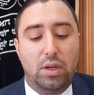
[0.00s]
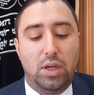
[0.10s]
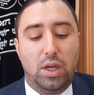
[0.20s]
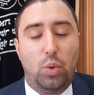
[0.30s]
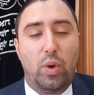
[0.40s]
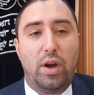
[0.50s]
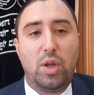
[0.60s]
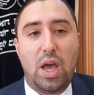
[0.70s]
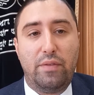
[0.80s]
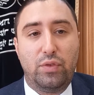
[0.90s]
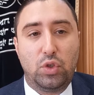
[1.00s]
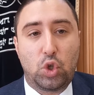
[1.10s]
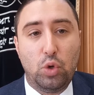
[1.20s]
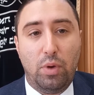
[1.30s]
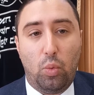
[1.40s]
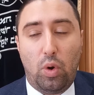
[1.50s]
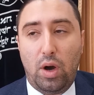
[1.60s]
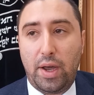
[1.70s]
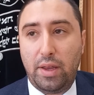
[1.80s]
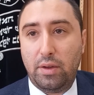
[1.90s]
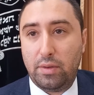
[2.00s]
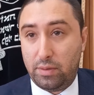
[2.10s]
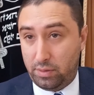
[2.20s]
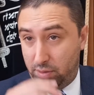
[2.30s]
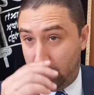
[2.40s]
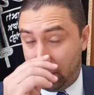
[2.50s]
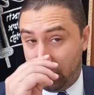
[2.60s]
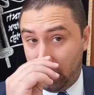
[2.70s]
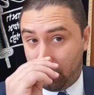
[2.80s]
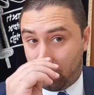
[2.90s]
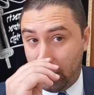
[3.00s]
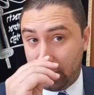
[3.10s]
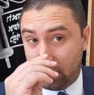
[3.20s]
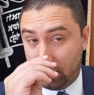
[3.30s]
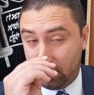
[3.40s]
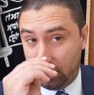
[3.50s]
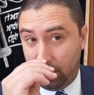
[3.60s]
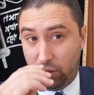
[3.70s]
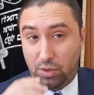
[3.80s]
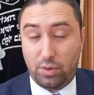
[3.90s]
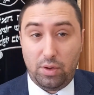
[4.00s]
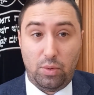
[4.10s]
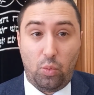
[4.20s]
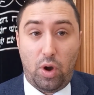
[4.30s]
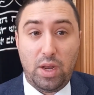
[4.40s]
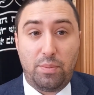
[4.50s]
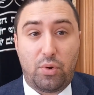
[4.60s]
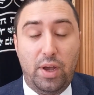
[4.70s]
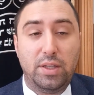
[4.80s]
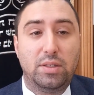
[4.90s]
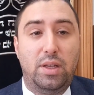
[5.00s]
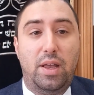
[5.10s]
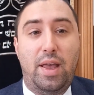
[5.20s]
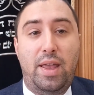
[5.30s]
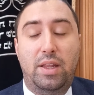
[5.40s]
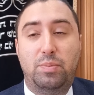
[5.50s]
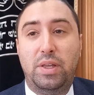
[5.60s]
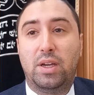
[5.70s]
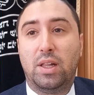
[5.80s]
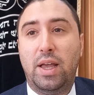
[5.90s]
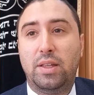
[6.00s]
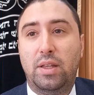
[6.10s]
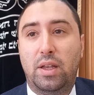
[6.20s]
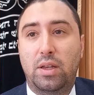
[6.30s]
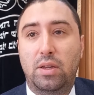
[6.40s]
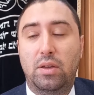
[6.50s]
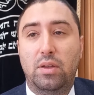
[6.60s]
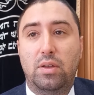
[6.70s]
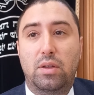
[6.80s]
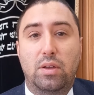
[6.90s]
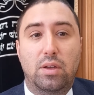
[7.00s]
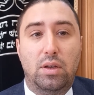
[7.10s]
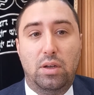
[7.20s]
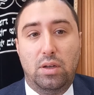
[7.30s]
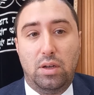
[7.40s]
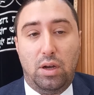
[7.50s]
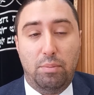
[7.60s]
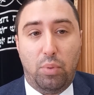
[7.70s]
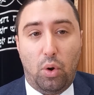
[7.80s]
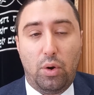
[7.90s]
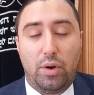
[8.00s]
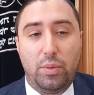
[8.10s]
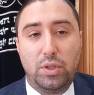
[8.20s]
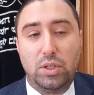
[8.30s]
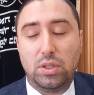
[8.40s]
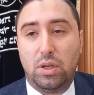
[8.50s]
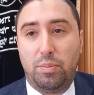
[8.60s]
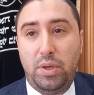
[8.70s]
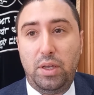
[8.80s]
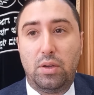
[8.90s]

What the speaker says: where you have Truma wine that's being pressed in your wine press, and it's being collected in a bore, which is a pit,